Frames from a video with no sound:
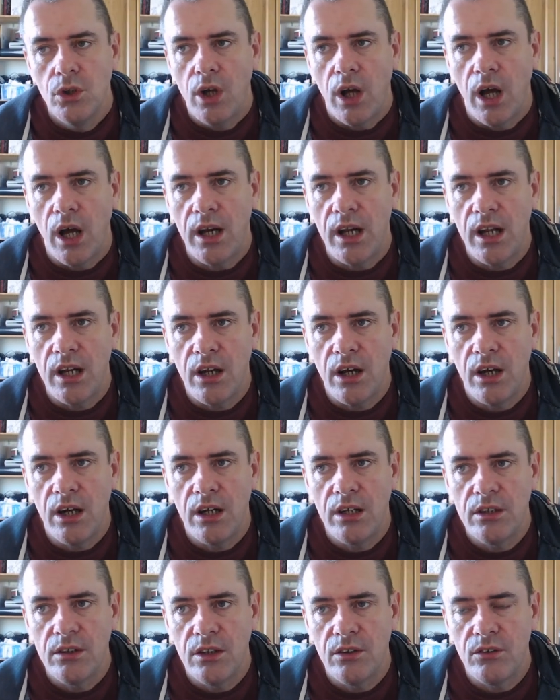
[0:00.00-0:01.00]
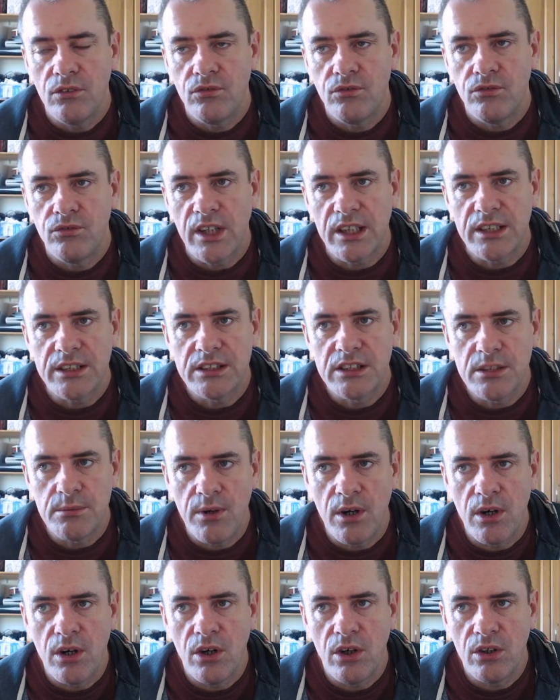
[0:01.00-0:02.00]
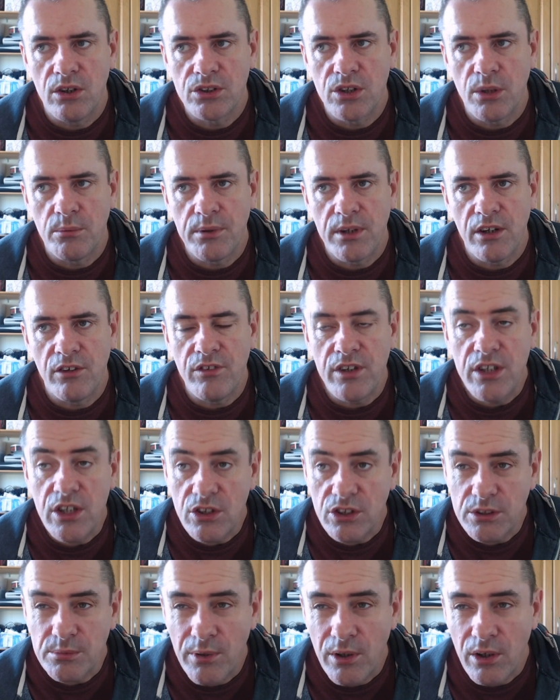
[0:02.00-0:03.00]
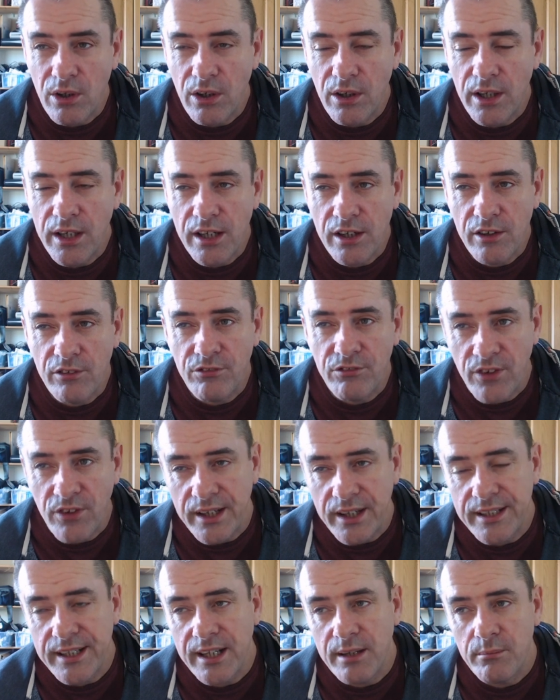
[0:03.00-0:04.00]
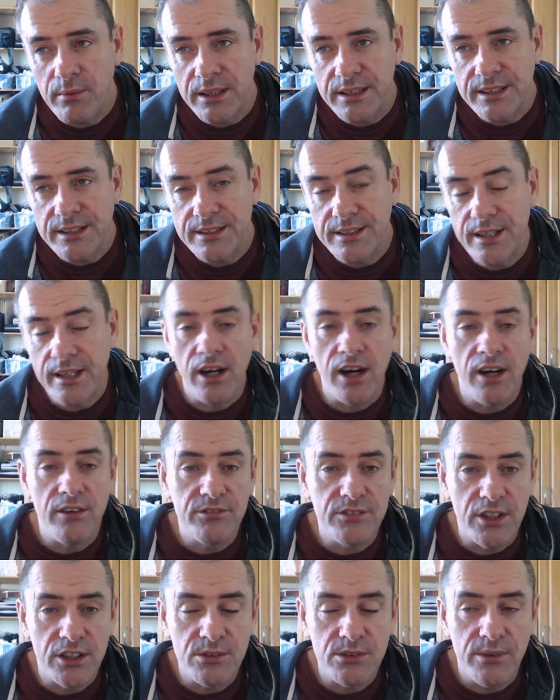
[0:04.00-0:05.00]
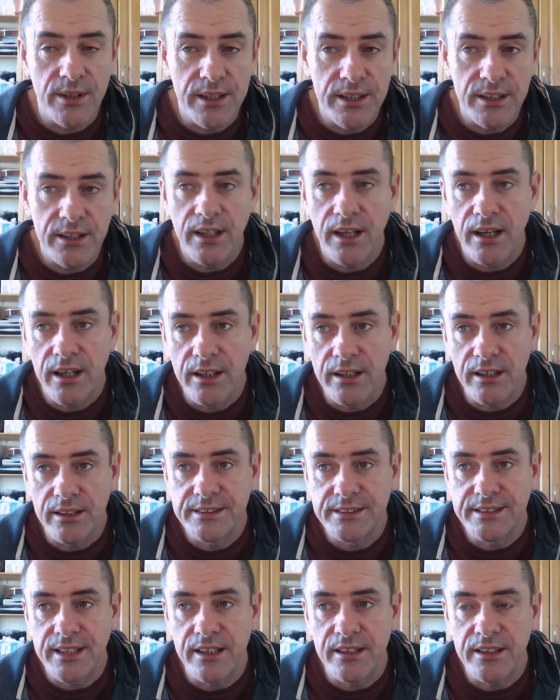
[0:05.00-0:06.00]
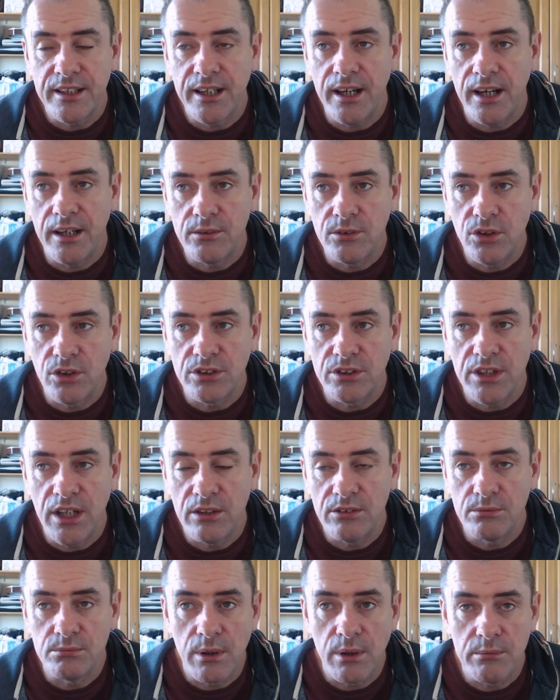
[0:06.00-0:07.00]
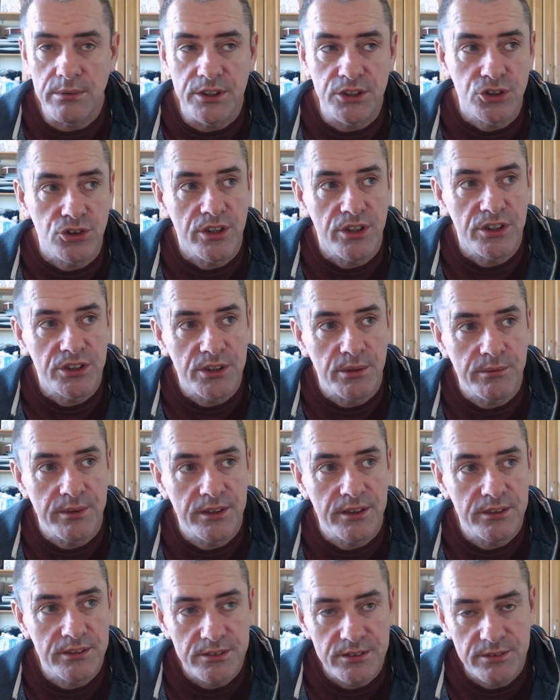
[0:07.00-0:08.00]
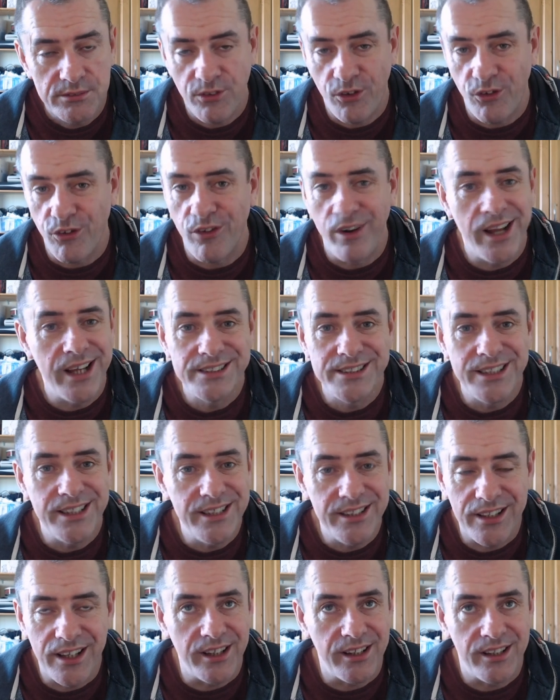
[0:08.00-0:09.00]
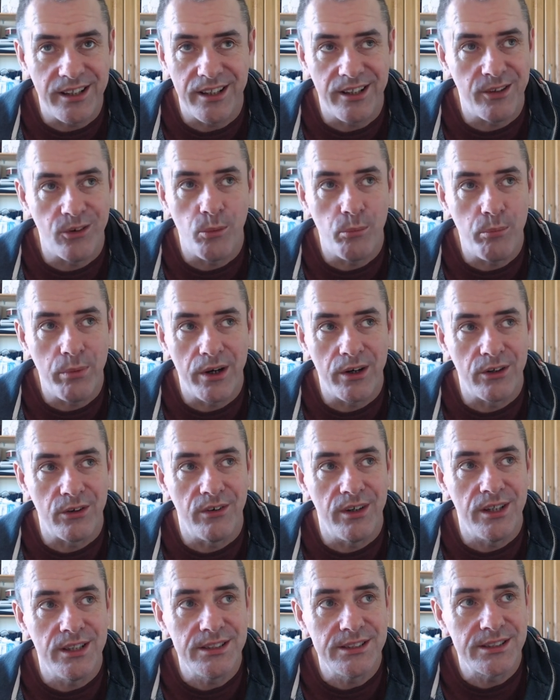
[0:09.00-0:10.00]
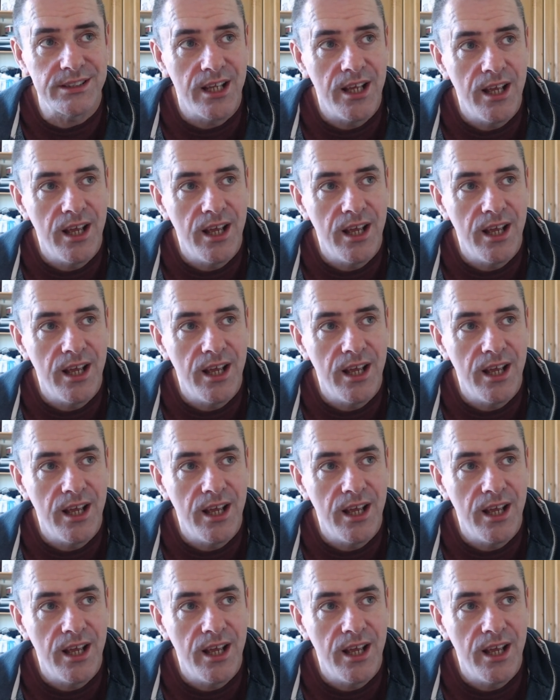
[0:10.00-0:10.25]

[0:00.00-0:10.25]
And then that's tomorrow, so I'll put out a video tomorrow, and then on Friday I might take the day off, not do anything, and on Saturday I'm cutting down probably a tree or something crazy, like, you know, Bear Grylls,